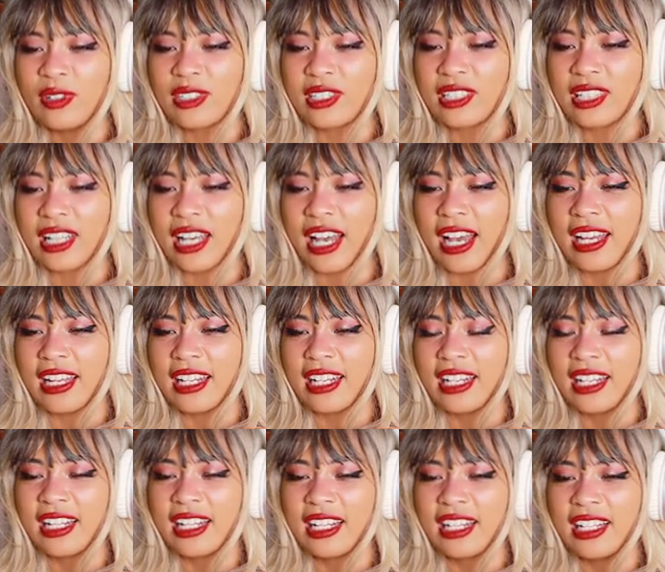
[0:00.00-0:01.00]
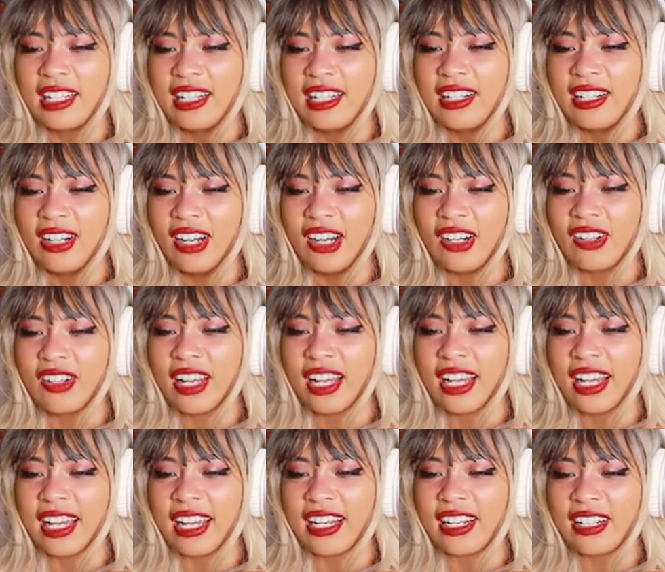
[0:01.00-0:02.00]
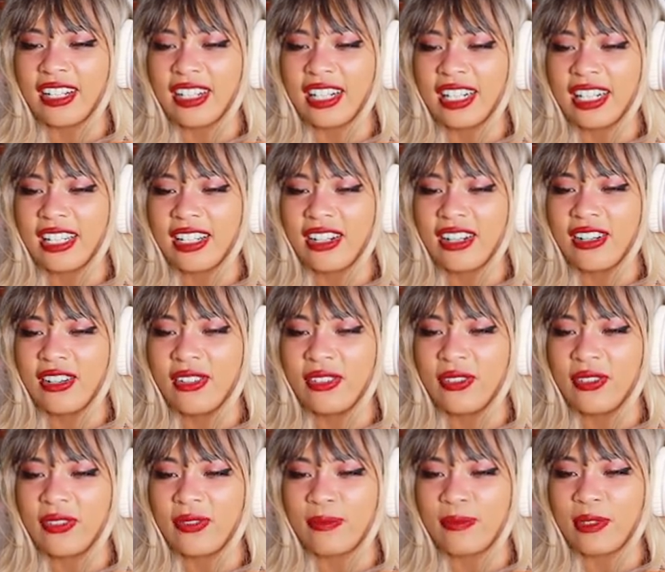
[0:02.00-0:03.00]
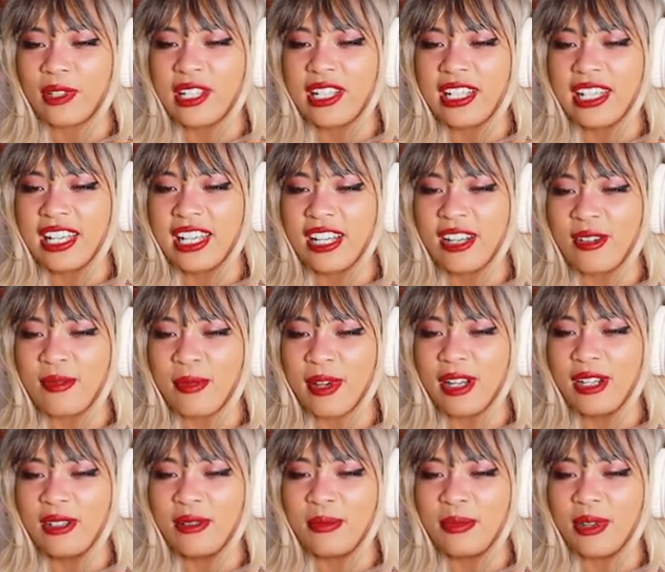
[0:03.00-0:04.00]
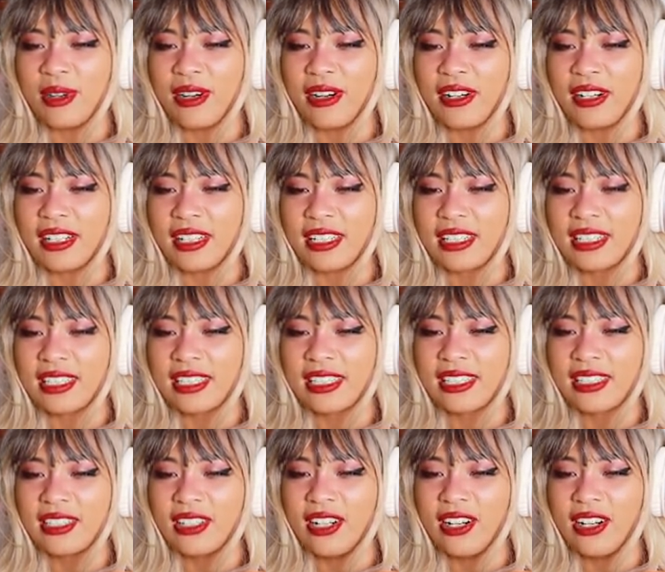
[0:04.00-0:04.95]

was that? You could just follow. Okay, here I go. Blinking mailbox.